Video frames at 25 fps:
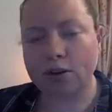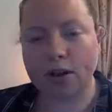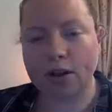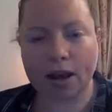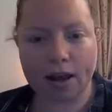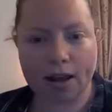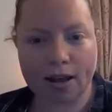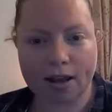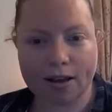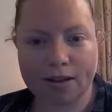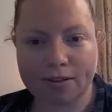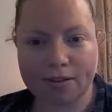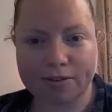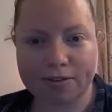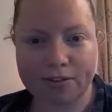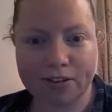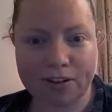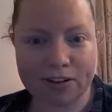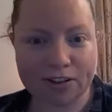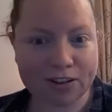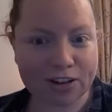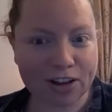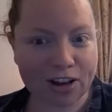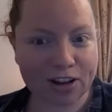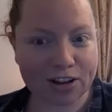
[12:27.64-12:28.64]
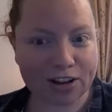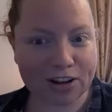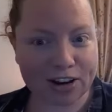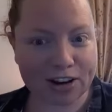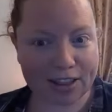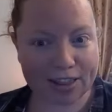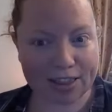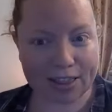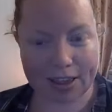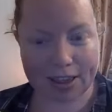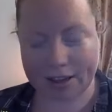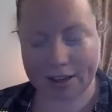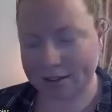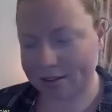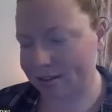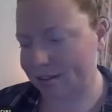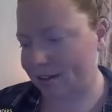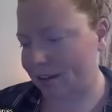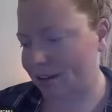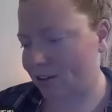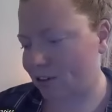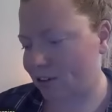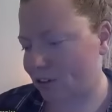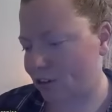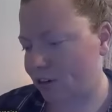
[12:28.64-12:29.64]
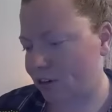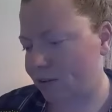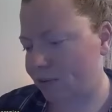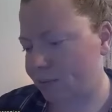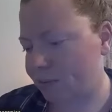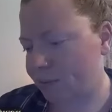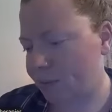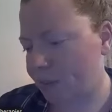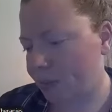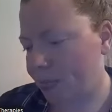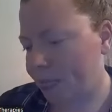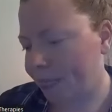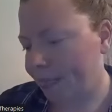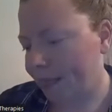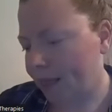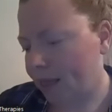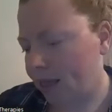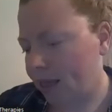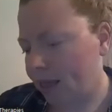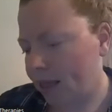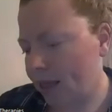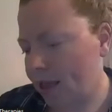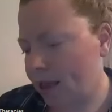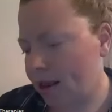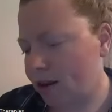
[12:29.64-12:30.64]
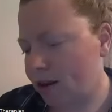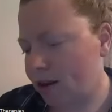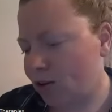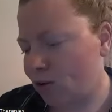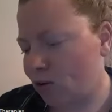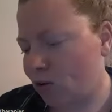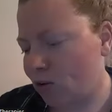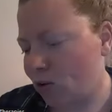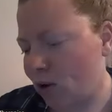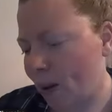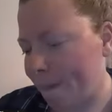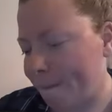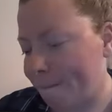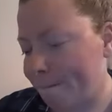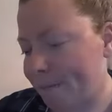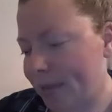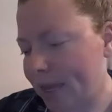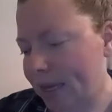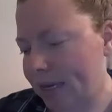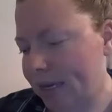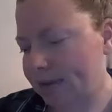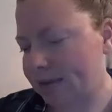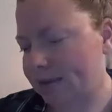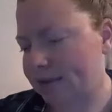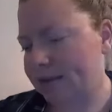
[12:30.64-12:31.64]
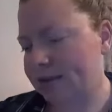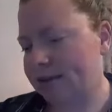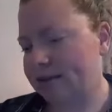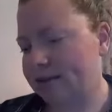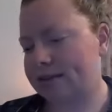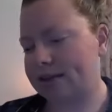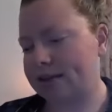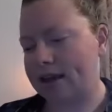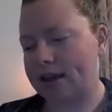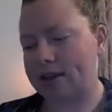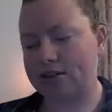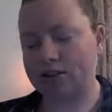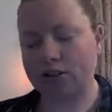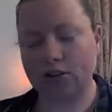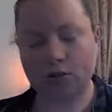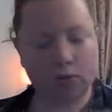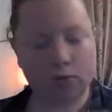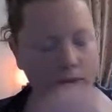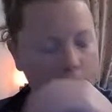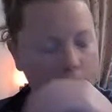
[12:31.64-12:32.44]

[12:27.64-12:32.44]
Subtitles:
you have done that section, in your amazing set, you